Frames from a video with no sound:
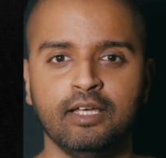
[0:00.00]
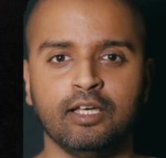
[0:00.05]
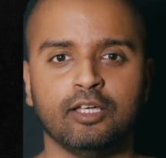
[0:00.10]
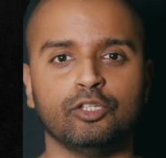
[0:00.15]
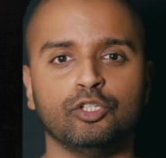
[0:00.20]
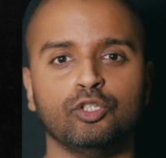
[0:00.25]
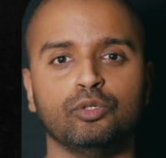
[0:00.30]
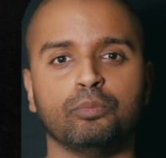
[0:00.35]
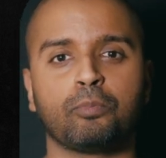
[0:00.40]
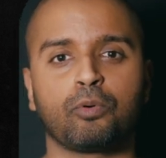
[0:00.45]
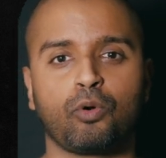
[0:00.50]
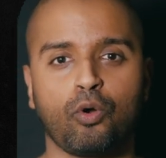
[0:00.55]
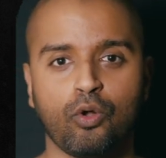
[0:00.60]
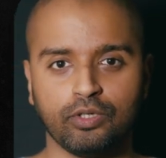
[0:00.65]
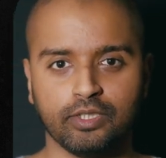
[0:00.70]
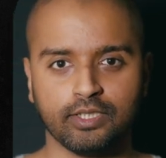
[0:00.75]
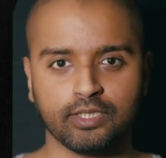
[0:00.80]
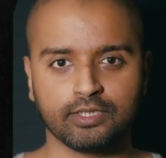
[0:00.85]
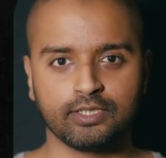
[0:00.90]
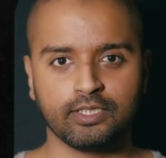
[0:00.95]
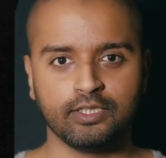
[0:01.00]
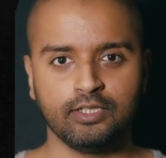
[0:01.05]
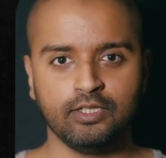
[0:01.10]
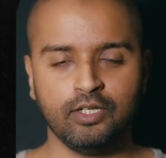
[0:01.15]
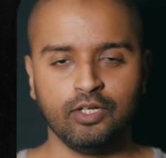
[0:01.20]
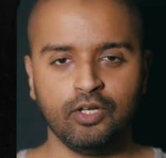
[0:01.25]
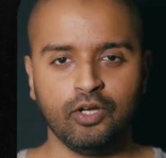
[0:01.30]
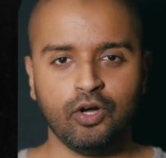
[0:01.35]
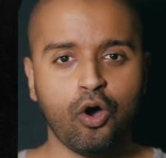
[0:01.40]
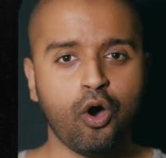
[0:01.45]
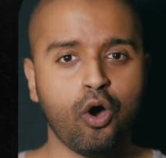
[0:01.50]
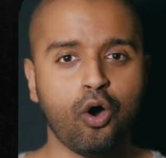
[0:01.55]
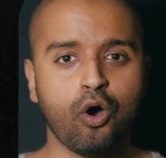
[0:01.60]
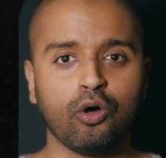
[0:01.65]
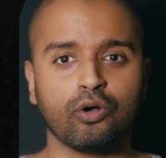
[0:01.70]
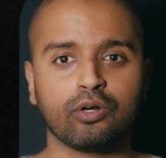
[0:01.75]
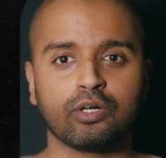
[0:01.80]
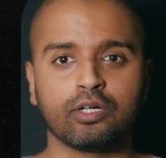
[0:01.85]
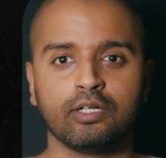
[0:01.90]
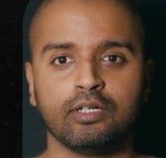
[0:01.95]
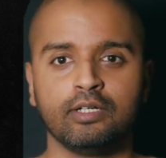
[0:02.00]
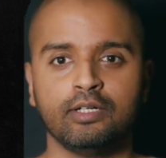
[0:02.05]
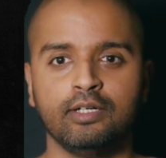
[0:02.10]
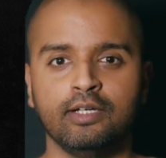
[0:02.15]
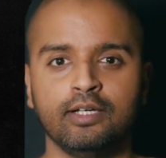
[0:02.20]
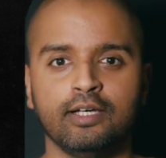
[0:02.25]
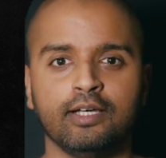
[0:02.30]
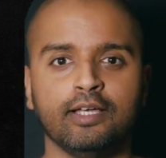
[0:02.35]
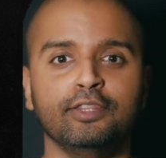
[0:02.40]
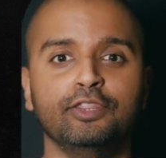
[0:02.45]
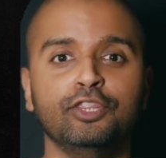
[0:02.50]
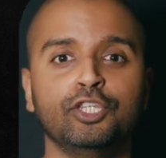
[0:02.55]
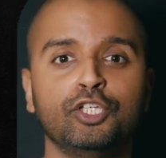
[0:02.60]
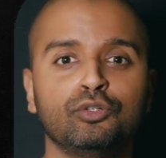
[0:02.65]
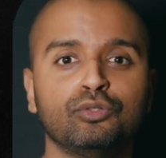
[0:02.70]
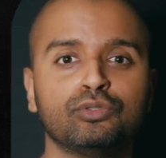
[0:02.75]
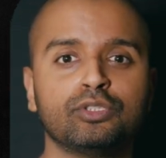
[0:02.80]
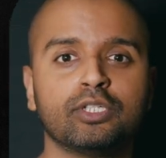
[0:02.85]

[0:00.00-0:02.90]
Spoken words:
new products or news